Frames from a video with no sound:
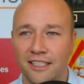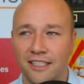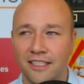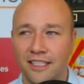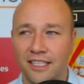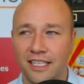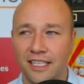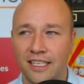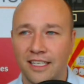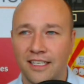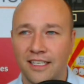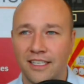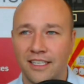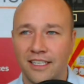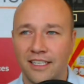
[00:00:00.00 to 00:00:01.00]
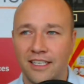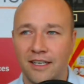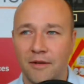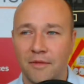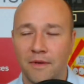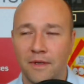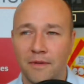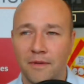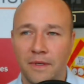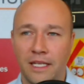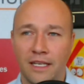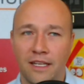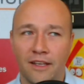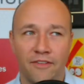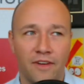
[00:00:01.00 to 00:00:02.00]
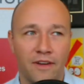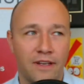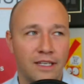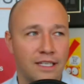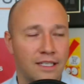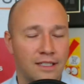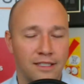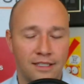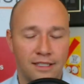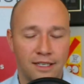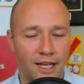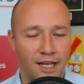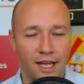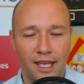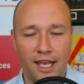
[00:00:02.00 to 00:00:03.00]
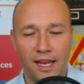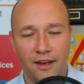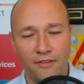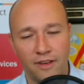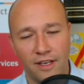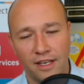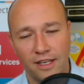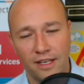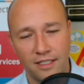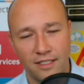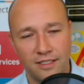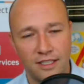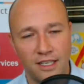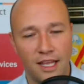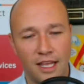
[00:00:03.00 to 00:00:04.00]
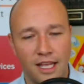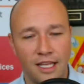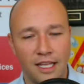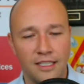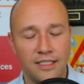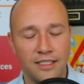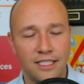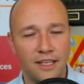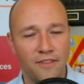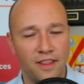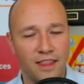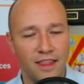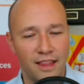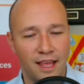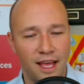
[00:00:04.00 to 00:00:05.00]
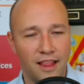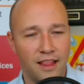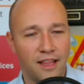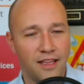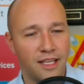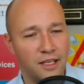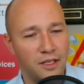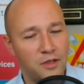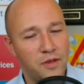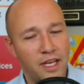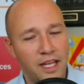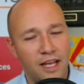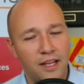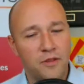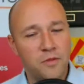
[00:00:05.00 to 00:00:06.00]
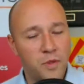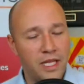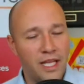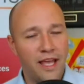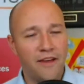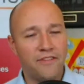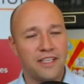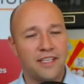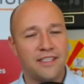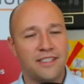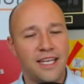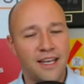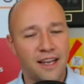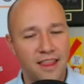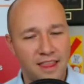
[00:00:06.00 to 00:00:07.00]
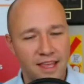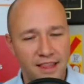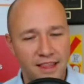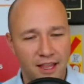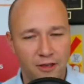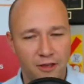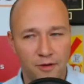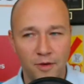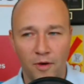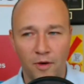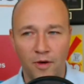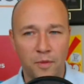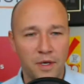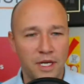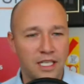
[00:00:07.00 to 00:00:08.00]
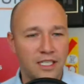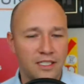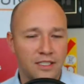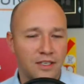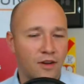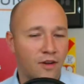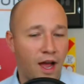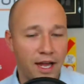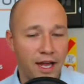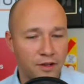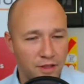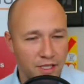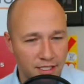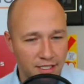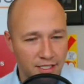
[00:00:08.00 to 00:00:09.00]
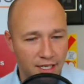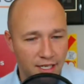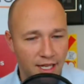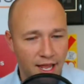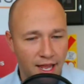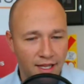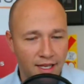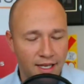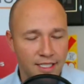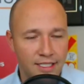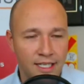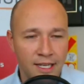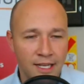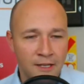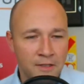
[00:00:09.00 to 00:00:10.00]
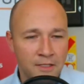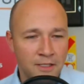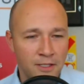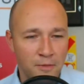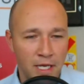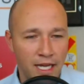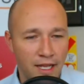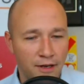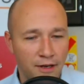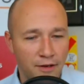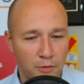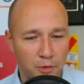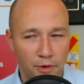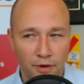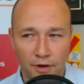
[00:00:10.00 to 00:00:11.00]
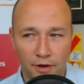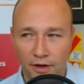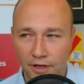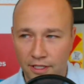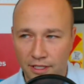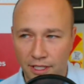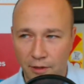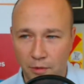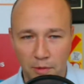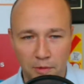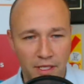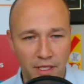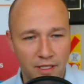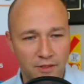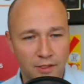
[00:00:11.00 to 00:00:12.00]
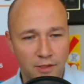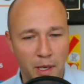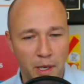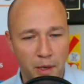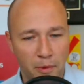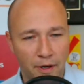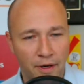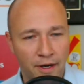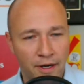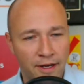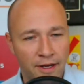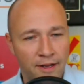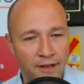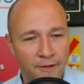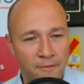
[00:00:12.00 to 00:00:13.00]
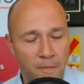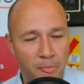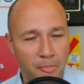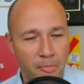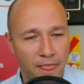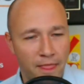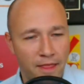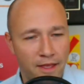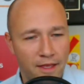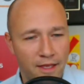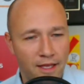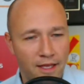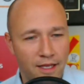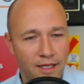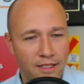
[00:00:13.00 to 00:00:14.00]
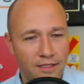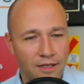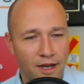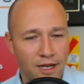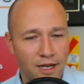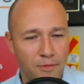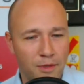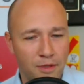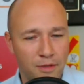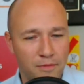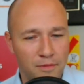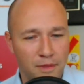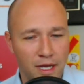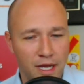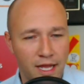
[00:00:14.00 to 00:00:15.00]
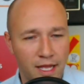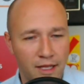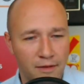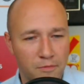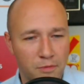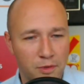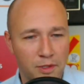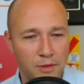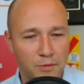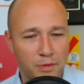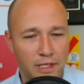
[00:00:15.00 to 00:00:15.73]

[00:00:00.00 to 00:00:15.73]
like, I mean, if I can't even, does he even think that, like, would he have to sit and think that through, or would he just go, I know this is going to get headlines, some idiot reporter is going to put me in the newspaper and talk about my bold